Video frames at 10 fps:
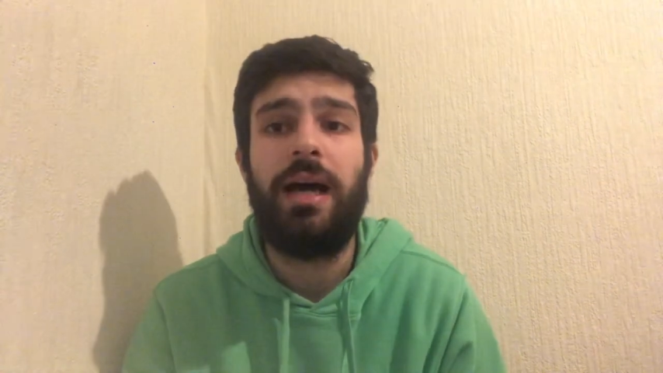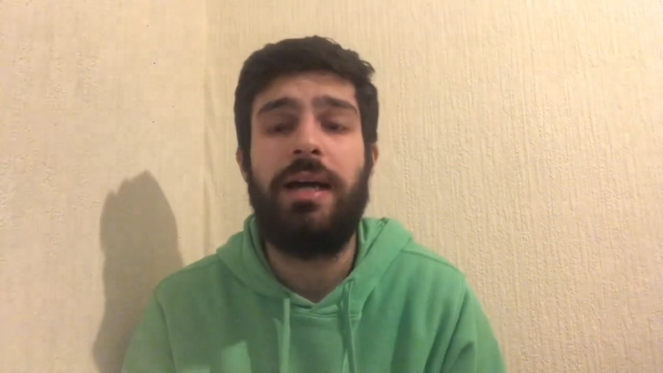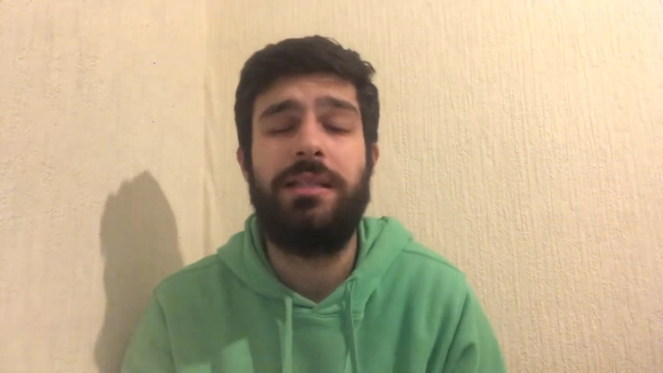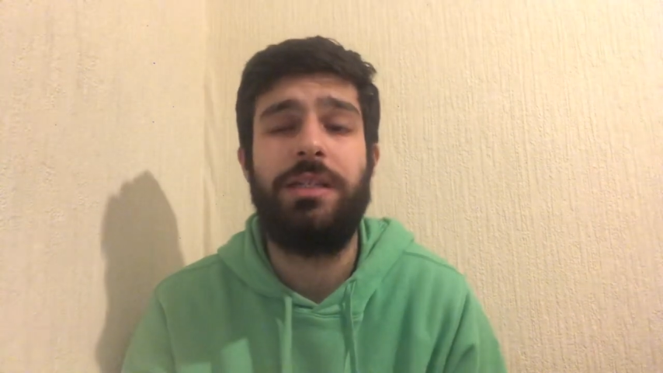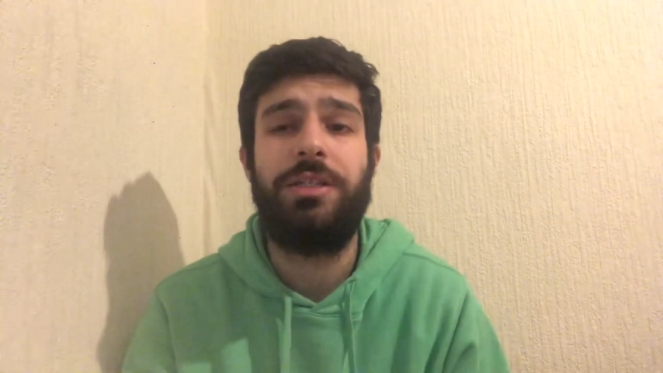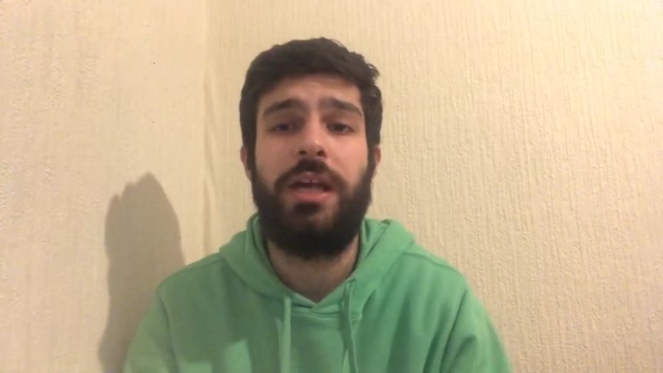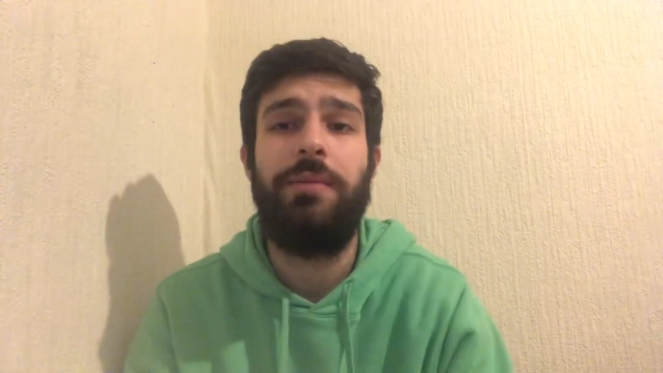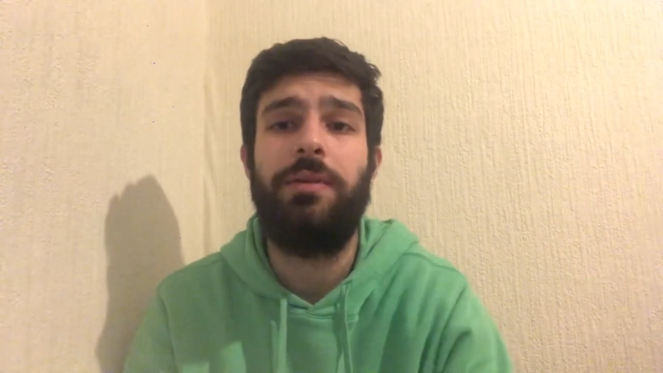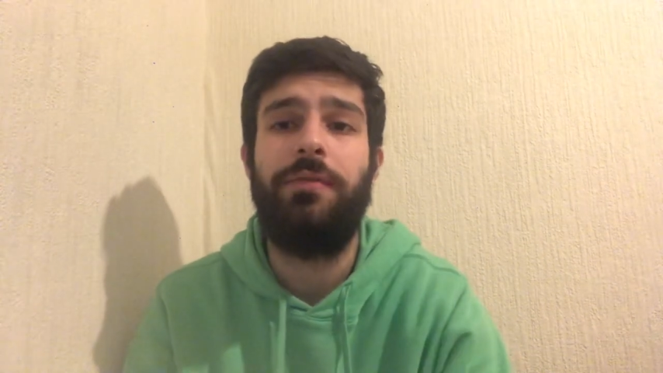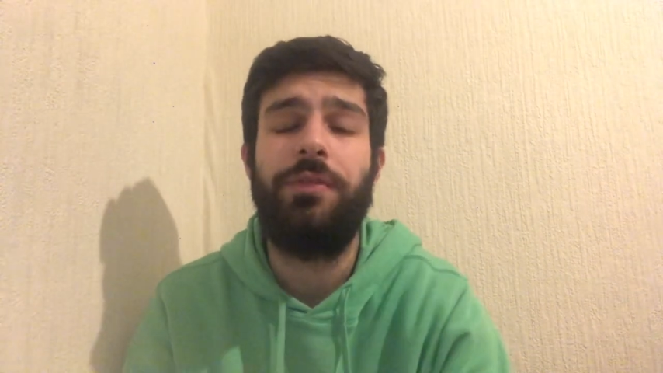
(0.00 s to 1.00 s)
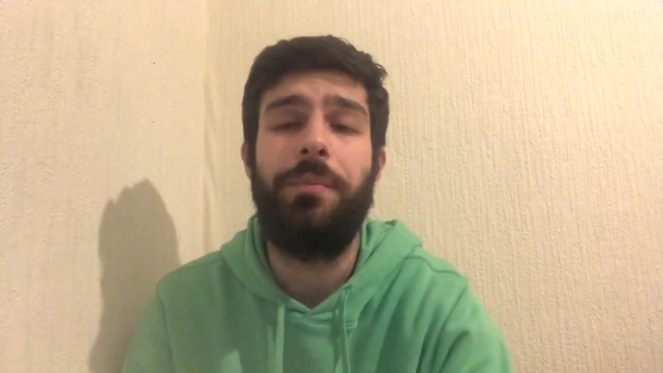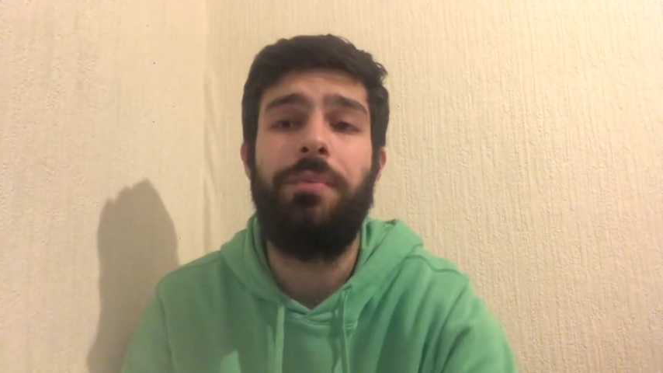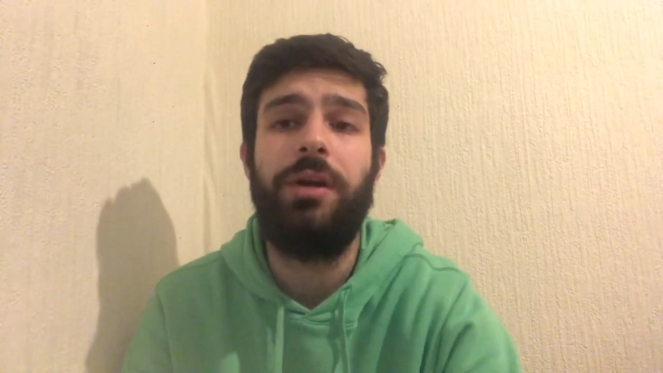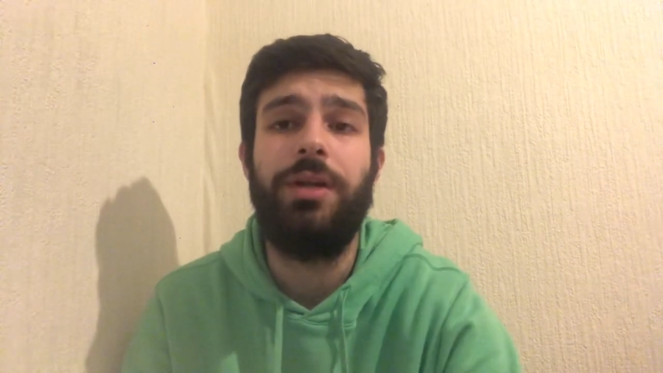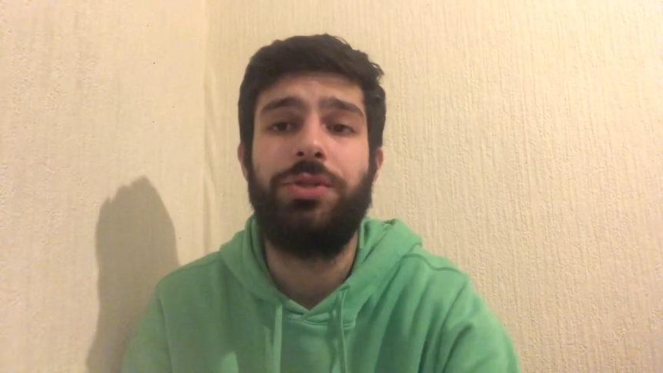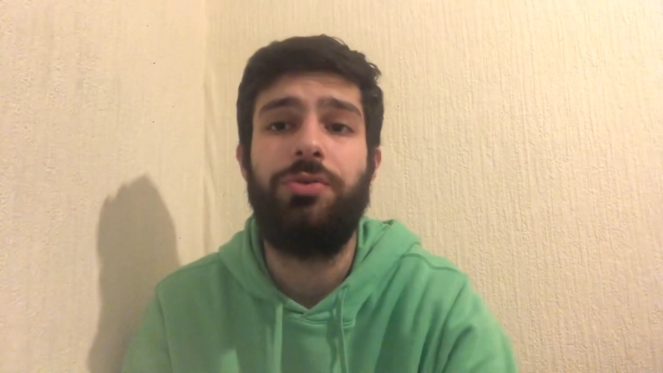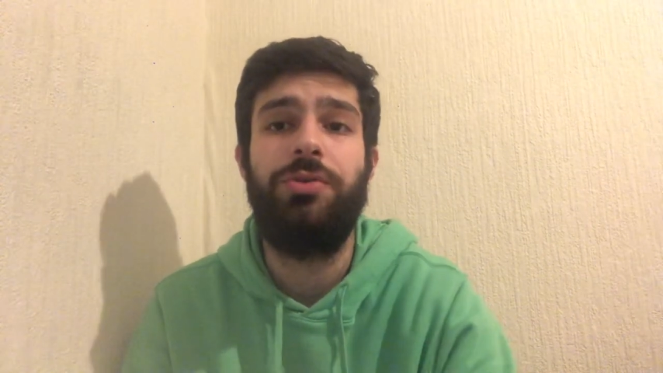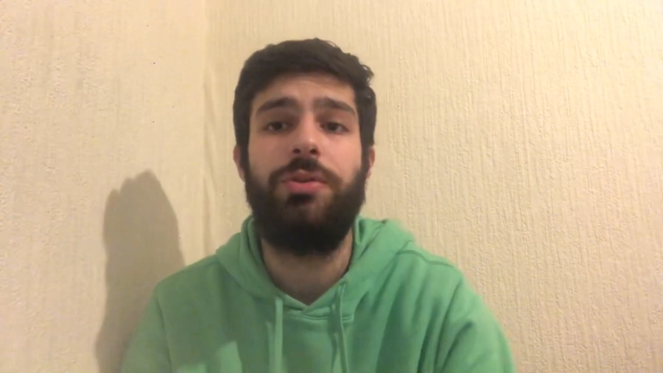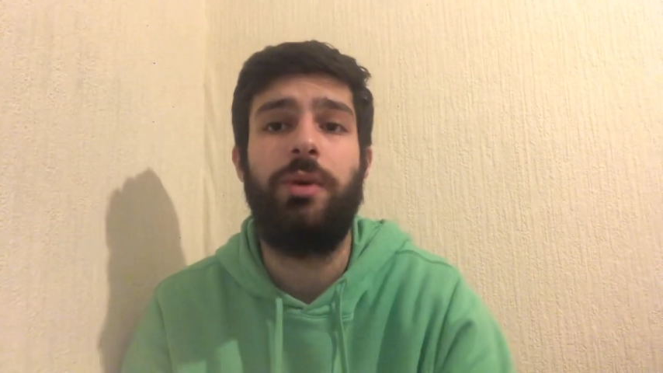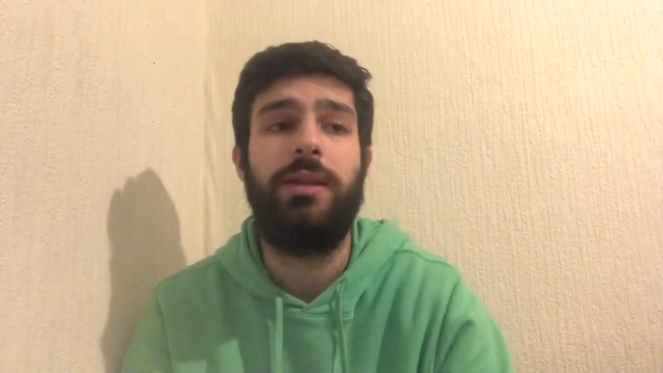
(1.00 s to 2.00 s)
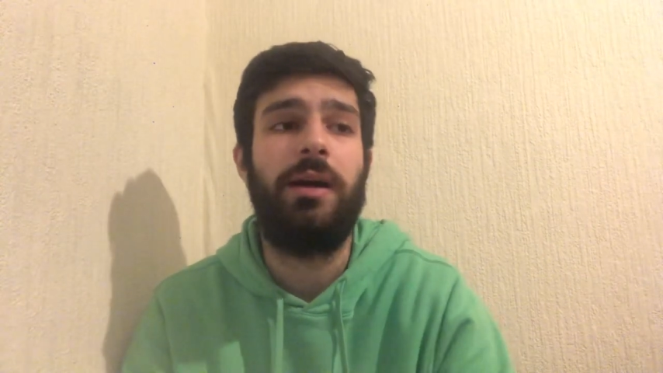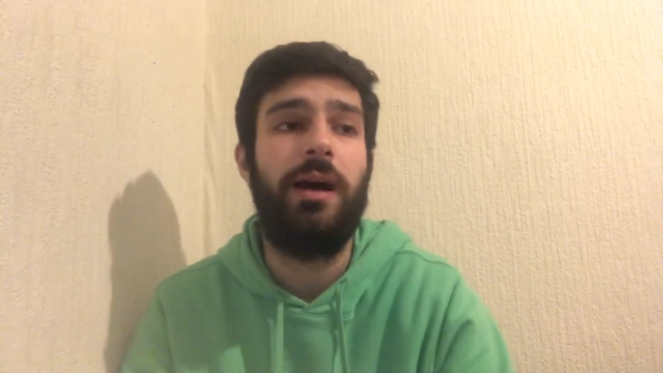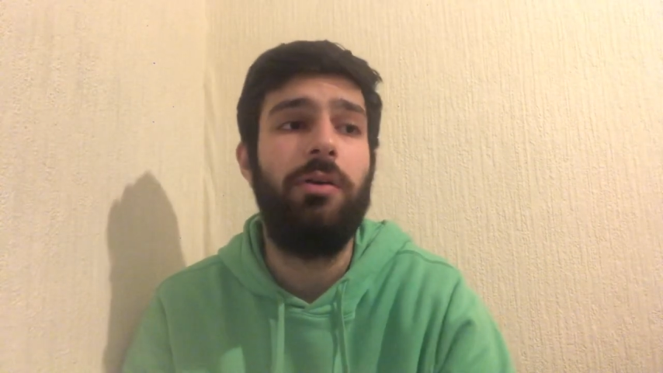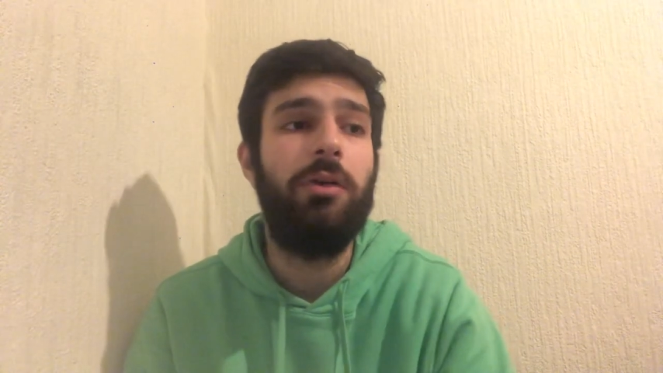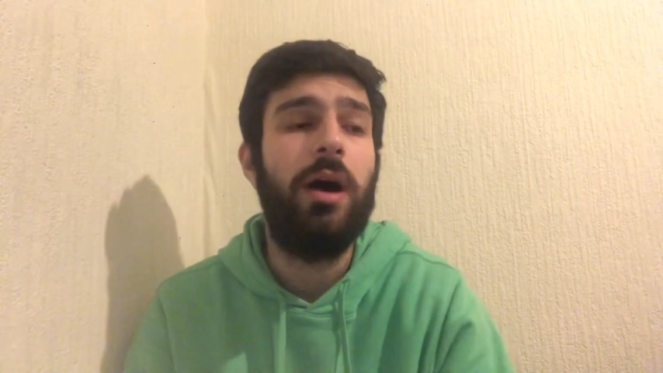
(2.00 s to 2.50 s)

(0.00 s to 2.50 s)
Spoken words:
Isaac Chamberlain for the British Cruiserweight title.